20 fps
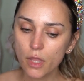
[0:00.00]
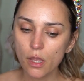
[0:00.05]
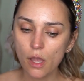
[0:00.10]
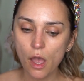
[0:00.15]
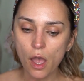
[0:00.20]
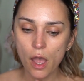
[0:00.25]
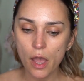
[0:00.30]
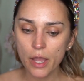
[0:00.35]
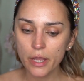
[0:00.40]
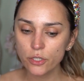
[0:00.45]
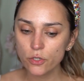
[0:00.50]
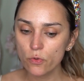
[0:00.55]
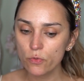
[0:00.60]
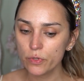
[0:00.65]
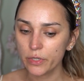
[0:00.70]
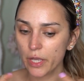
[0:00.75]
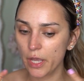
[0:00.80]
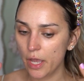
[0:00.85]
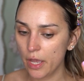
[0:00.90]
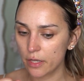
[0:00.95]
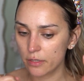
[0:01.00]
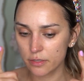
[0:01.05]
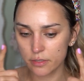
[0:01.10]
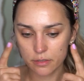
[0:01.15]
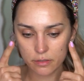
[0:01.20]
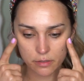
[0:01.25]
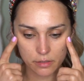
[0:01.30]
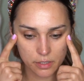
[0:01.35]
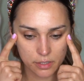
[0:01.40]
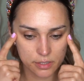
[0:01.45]
I don't get
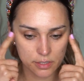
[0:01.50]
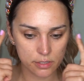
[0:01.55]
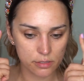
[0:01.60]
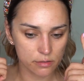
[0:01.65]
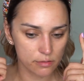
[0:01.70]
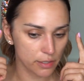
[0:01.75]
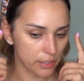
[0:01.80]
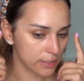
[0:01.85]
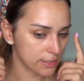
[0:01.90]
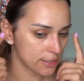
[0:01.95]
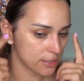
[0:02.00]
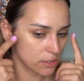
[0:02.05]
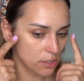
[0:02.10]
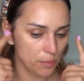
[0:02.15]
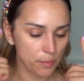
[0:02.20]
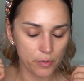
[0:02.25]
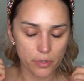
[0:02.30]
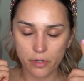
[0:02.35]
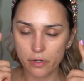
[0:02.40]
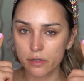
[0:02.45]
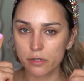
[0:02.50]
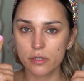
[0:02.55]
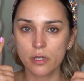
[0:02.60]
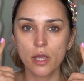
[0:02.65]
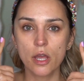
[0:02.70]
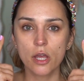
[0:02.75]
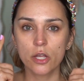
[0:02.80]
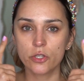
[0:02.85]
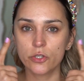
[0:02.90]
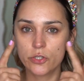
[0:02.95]
these like stubborn
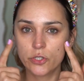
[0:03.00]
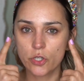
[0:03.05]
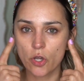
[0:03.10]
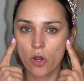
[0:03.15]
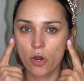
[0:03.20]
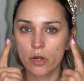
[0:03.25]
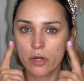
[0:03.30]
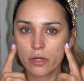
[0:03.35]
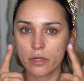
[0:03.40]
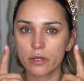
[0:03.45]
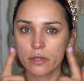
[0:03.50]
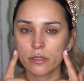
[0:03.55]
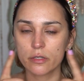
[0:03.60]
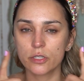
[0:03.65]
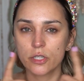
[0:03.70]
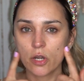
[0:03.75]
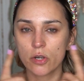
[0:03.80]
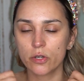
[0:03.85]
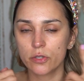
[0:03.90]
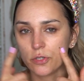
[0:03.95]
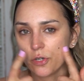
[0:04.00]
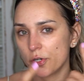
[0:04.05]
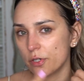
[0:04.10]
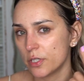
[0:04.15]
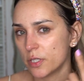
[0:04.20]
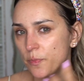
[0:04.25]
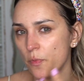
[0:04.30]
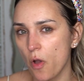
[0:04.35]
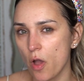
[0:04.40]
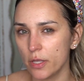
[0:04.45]
dark
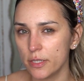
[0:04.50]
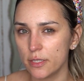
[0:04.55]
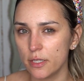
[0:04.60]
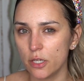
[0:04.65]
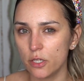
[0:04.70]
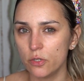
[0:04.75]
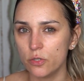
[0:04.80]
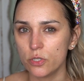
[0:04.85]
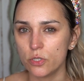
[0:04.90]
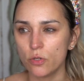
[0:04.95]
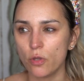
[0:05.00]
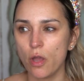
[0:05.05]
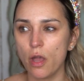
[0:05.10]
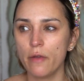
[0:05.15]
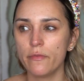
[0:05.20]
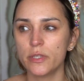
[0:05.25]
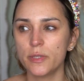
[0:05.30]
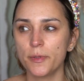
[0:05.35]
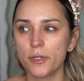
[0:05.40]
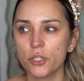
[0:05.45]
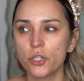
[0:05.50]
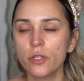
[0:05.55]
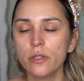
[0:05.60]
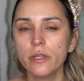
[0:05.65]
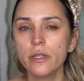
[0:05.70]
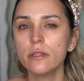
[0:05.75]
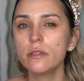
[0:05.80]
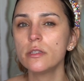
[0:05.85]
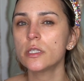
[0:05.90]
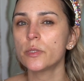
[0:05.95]
spots that I used to have,
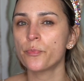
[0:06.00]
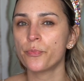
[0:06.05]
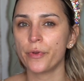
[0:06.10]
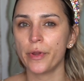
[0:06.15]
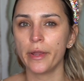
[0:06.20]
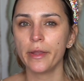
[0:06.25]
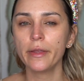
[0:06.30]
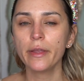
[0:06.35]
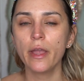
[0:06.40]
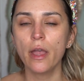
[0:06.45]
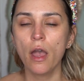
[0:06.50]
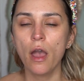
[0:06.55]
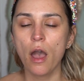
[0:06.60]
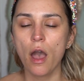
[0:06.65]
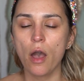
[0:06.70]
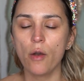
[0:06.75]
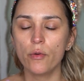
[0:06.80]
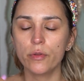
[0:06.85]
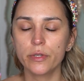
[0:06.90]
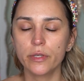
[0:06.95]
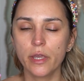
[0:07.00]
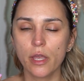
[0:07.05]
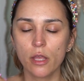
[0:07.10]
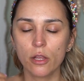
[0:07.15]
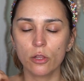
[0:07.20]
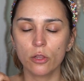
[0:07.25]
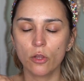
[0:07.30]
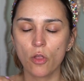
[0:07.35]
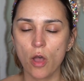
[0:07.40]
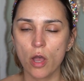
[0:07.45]
especially in spring. I would
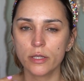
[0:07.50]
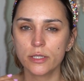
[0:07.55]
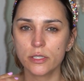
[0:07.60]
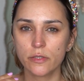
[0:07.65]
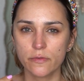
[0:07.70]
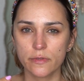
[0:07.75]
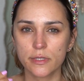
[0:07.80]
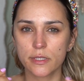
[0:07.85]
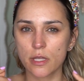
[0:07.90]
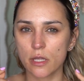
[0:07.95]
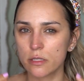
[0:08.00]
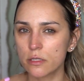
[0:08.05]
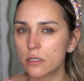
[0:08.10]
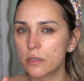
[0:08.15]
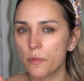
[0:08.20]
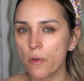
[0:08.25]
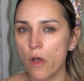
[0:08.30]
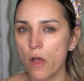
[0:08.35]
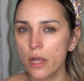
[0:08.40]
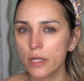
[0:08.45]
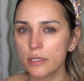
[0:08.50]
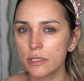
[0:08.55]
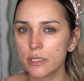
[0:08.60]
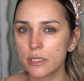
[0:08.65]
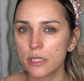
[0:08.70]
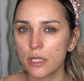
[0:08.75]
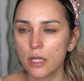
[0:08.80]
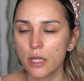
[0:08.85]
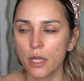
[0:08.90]
get lots of sunspots.